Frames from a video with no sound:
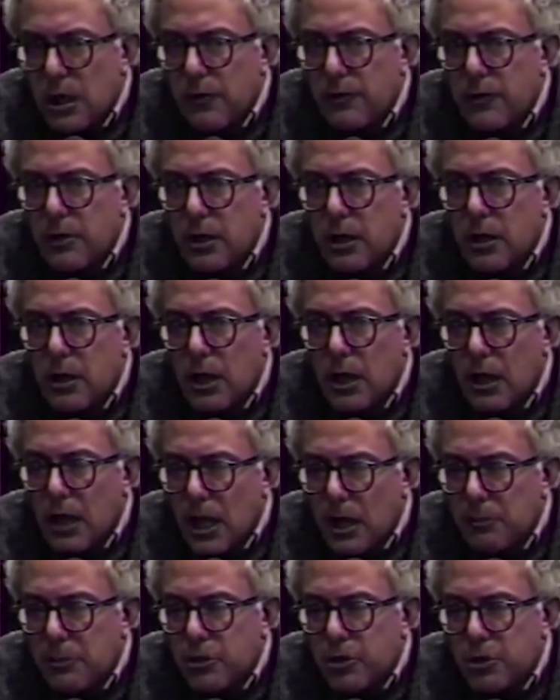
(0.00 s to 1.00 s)
every
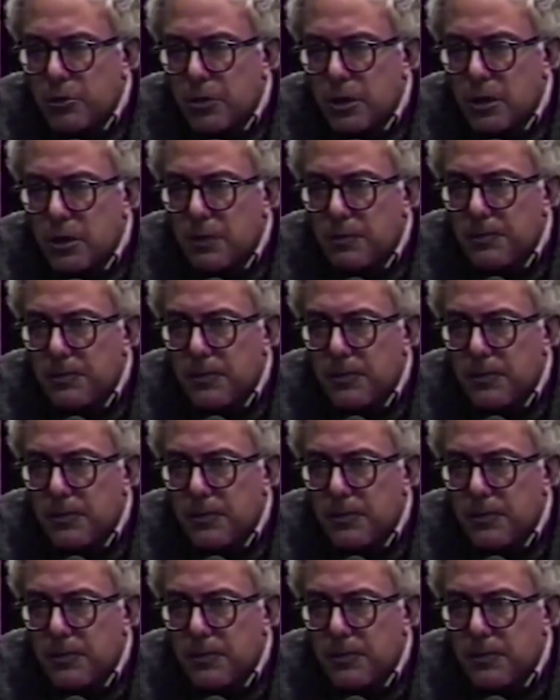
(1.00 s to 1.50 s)
accomplishment,